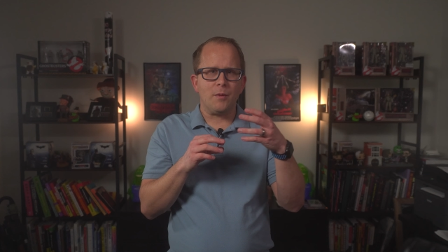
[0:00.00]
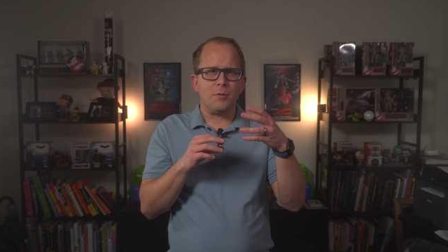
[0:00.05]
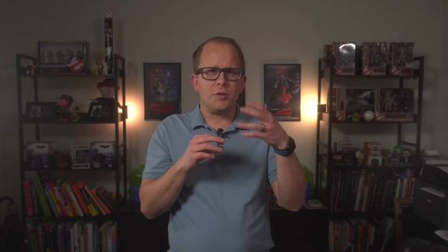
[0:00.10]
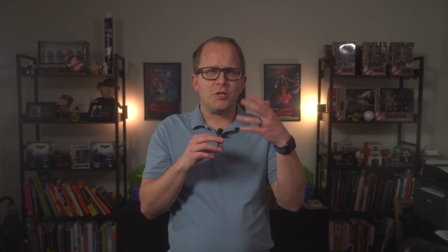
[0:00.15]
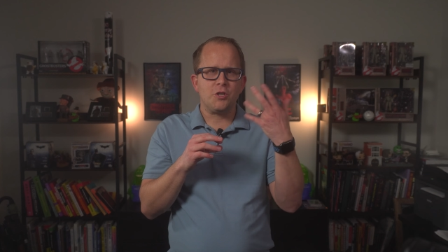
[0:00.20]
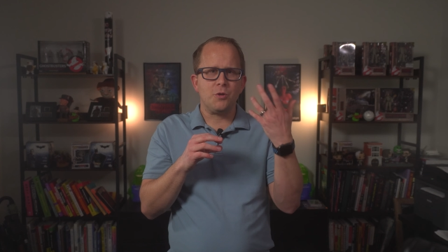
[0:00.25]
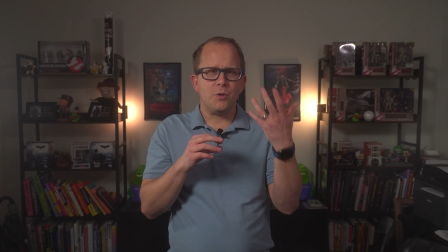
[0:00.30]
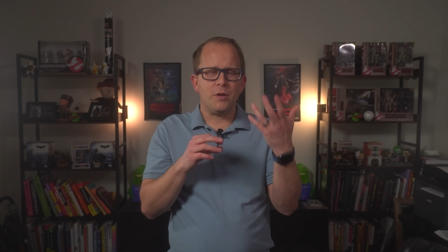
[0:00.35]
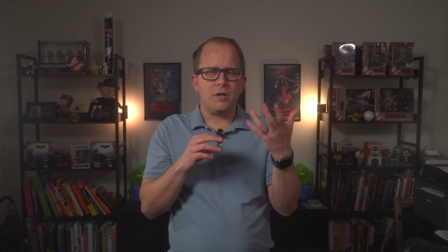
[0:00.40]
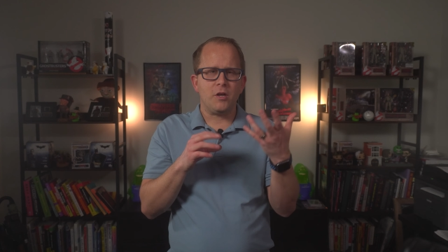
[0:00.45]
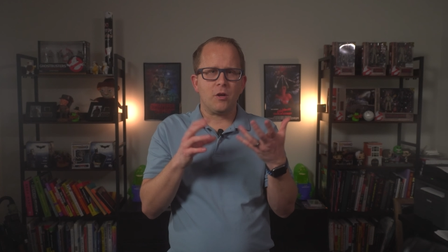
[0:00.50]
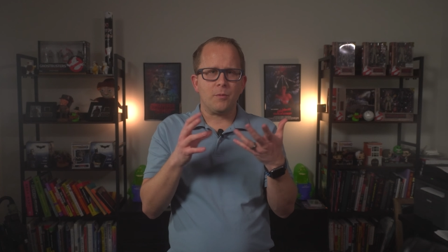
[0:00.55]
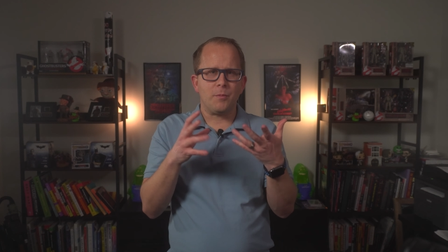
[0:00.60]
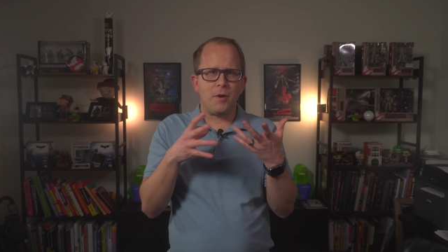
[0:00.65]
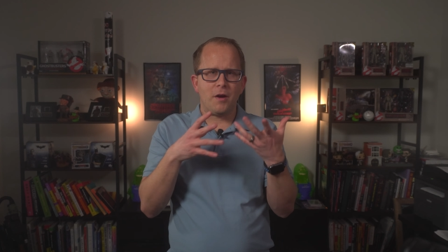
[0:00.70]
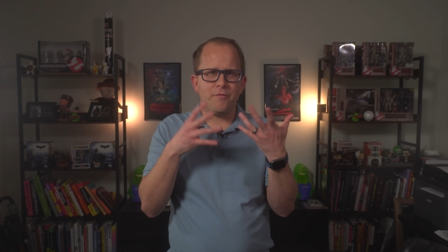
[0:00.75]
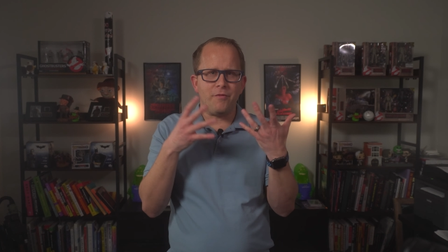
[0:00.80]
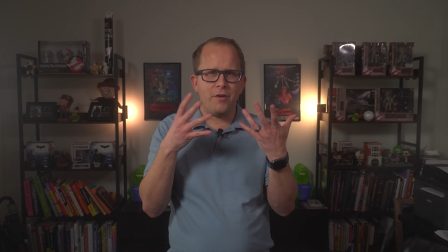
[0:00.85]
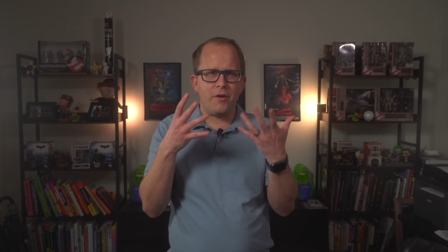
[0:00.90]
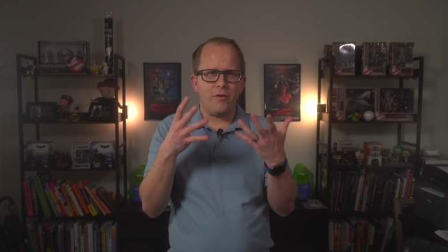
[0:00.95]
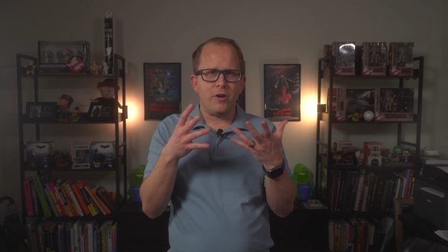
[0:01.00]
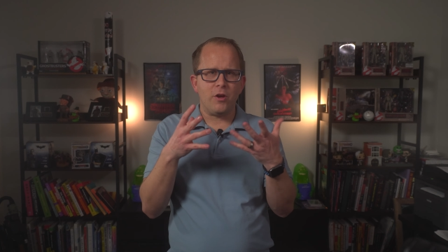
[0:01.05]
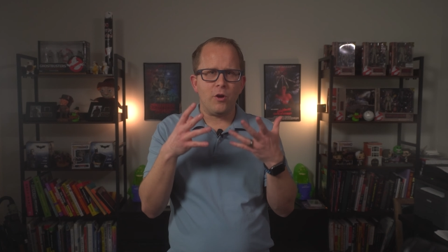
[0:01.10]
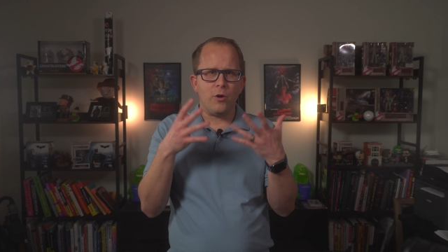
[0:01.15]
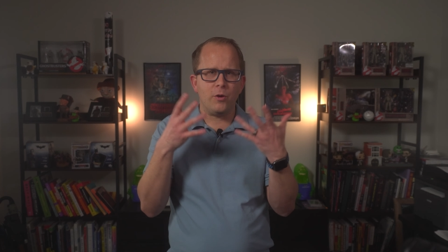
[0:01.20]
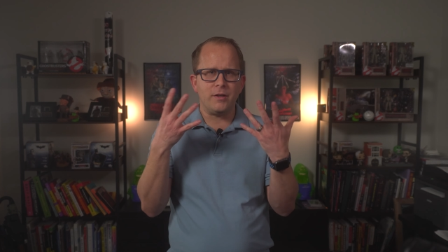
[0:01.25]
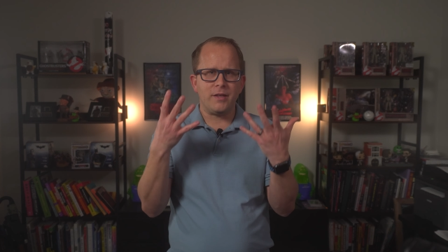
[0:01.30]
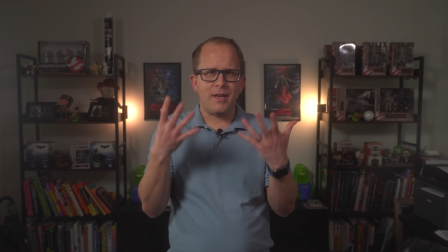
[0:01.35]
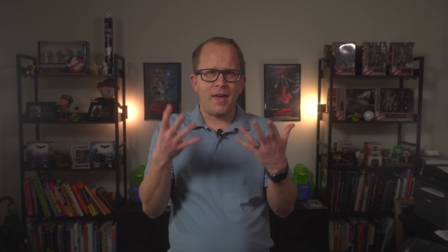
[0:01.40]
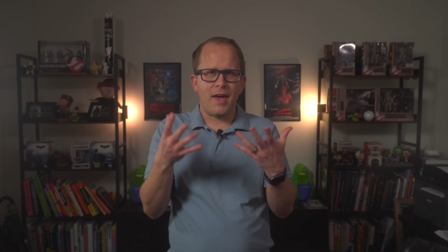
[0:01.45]
I was shooting on my very
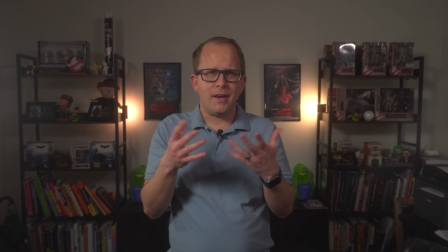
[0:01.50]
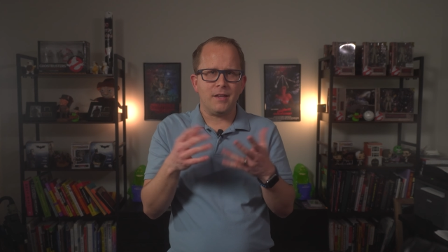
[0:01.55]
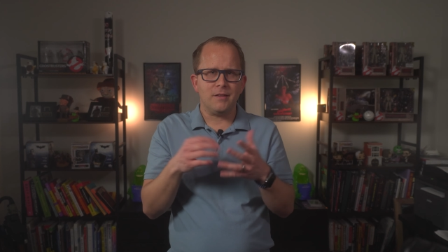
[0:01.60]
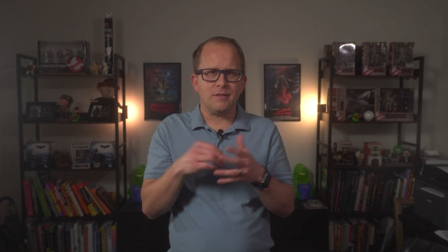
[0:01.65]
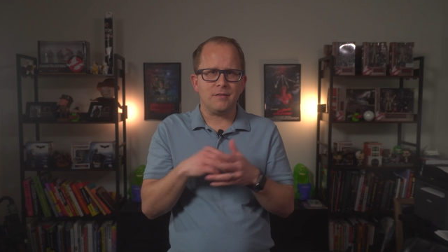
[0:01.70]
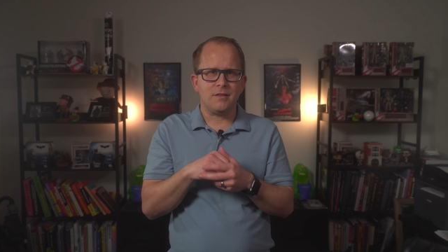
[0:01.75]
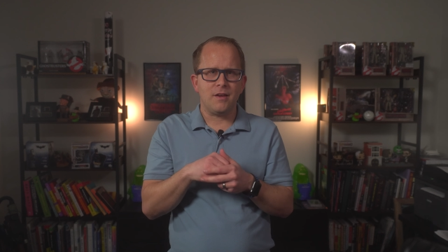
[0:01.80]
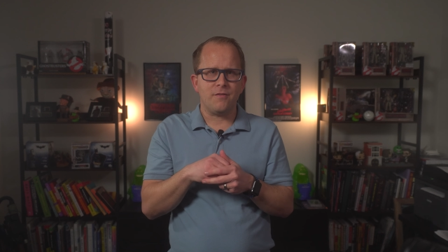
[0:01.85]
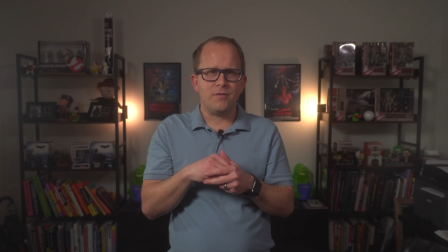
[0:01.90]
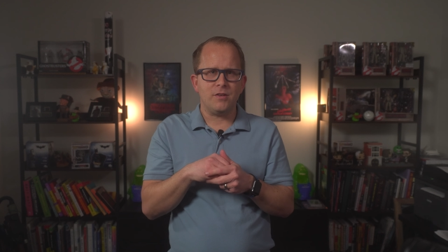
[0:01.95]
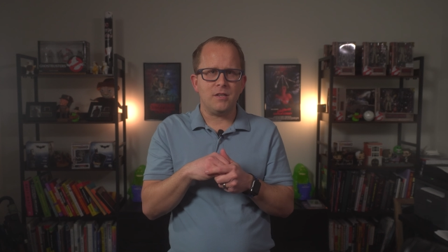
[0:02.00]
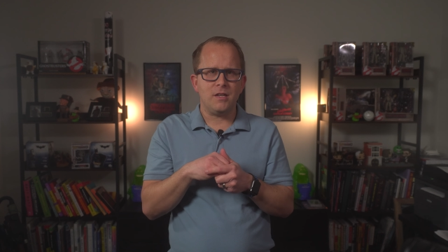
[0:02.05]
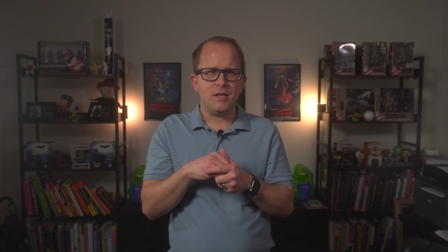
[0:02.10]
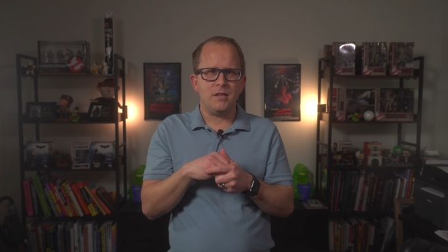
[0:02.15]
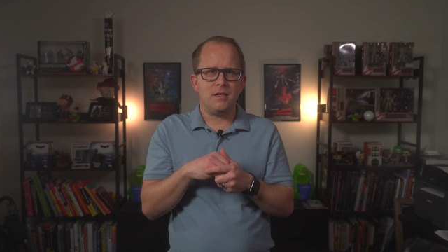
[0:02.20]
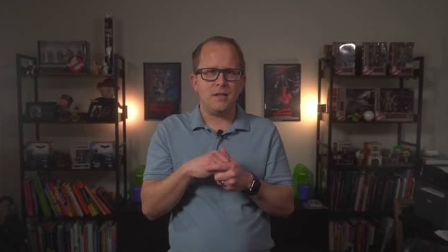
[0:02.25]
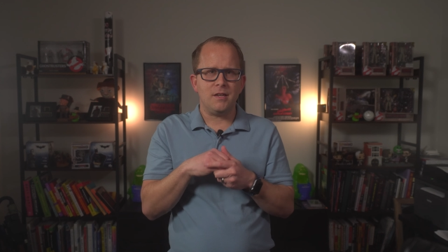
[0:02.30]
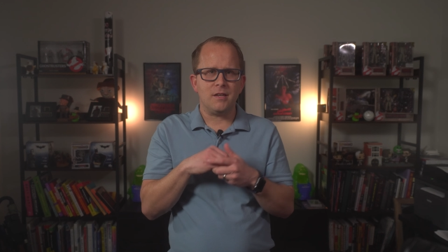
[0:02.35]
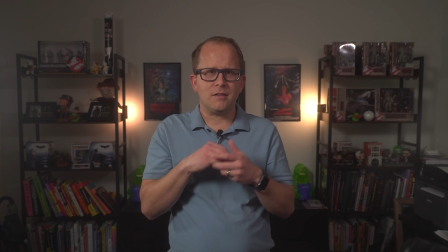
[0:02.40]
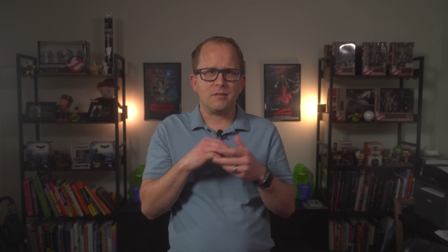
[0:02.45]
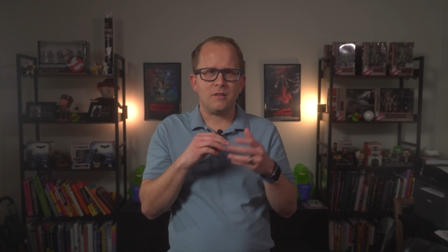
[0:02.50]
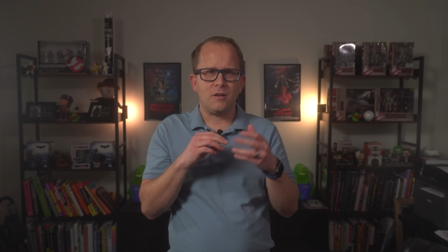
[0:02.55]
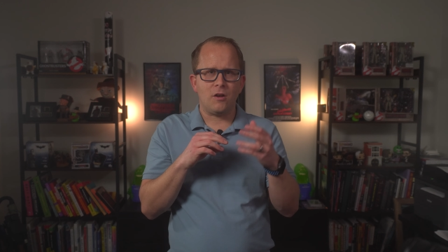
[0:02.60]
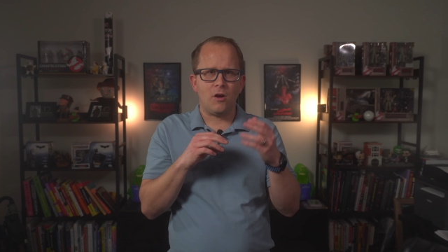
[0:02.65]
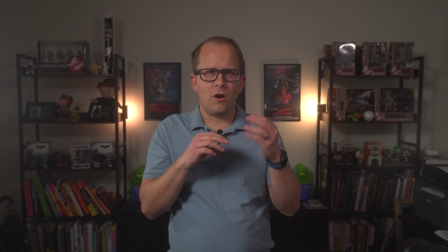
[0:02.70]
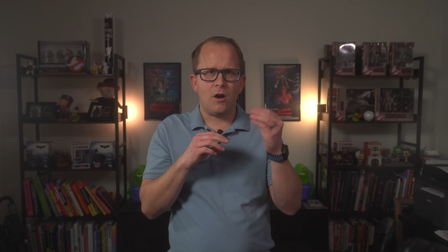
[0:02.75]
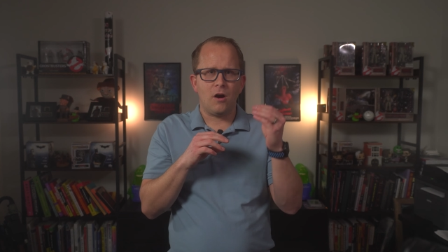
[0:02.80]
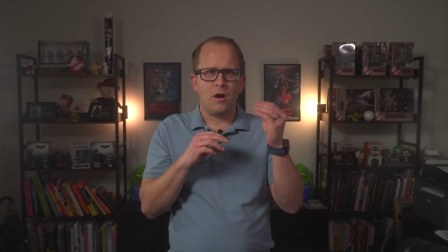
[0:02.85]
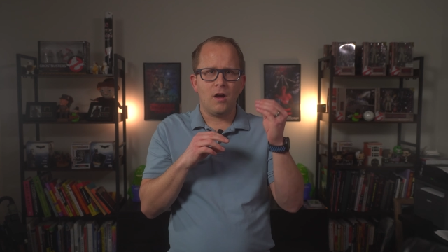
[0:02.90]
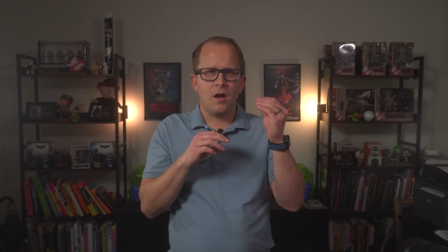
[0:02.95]
own Canon 7D
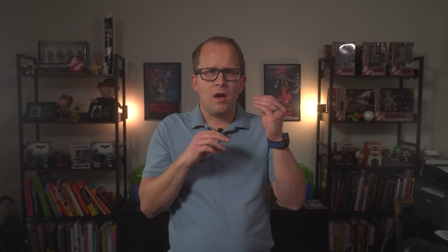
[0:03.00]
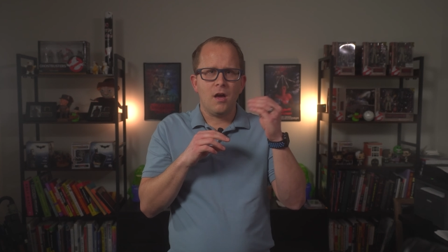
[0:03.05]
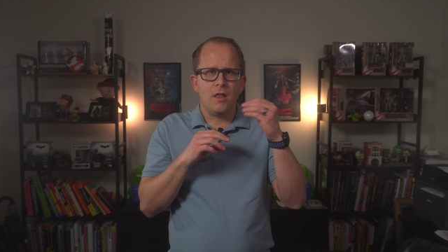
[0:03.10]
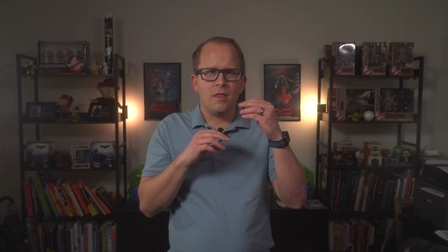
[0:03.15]
DSLR.